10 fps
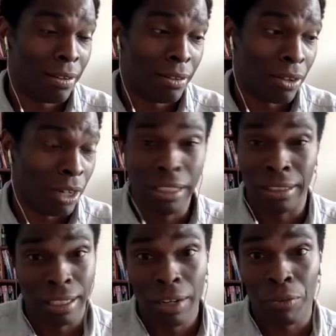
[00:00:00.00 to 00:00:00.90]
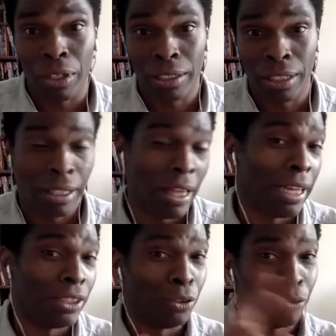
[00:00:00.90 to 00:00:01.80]
or at least different than the thing
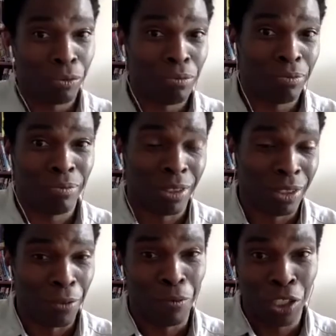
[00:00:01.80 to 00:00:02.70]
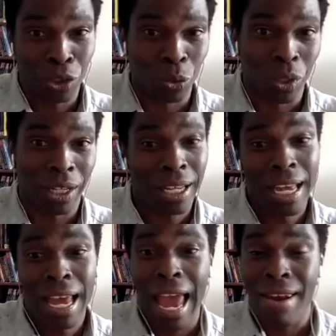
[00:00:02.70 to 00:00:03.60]
that you, your first work.
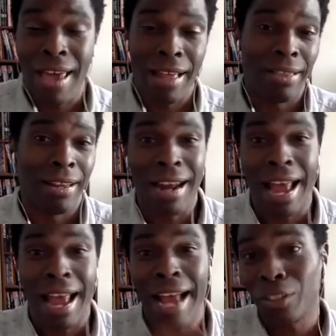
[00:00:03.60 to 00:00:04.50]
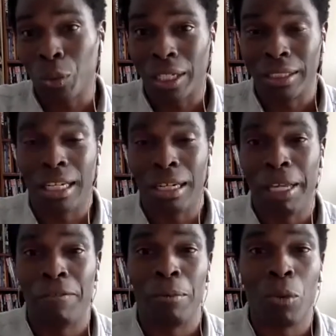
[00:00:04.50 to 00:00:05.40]
And then the next work is going to be
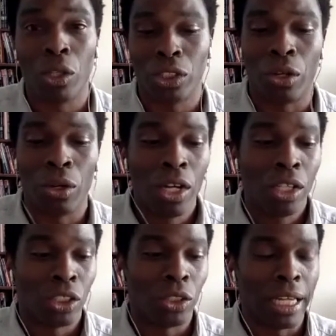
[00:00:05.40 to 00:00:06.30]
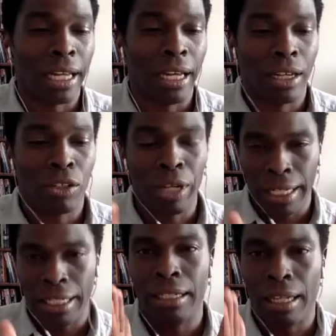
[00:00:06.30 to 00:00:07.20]
even more so. So it's like
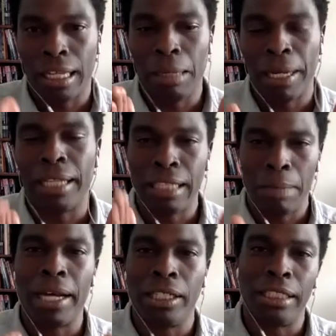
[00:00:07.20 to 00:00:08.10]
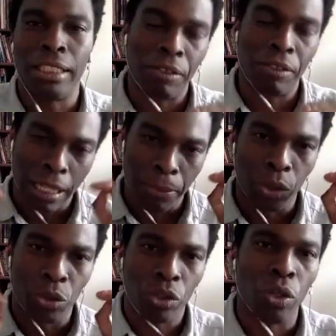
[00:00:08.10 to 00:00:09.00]
creating, keeping that same energy every time
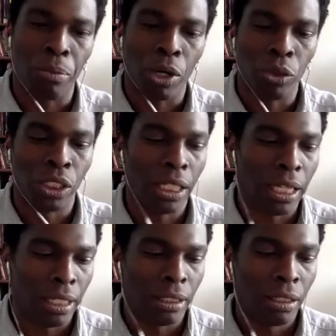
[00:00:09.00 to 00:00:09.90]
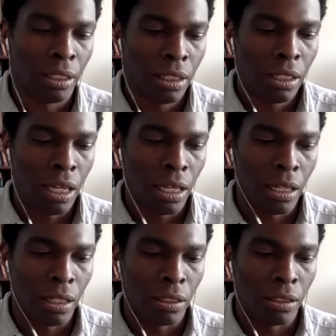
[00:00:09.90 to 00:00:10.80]
you, you approach it,
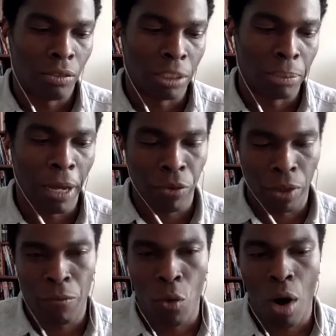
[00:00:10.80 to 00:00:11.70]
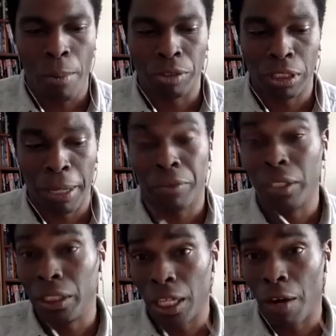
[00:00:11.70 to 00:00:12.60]
and respect for the form and respect for
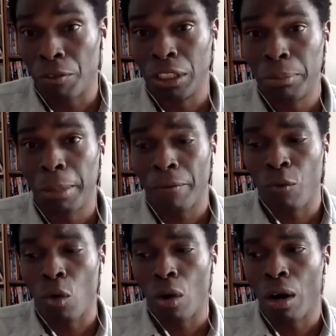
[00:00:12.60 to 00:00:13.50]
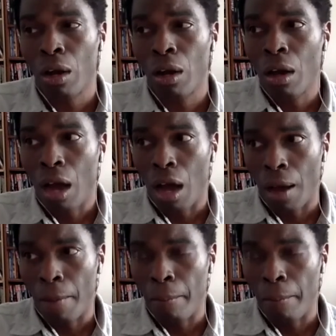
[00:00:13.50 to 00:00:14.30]
yourself and respect for your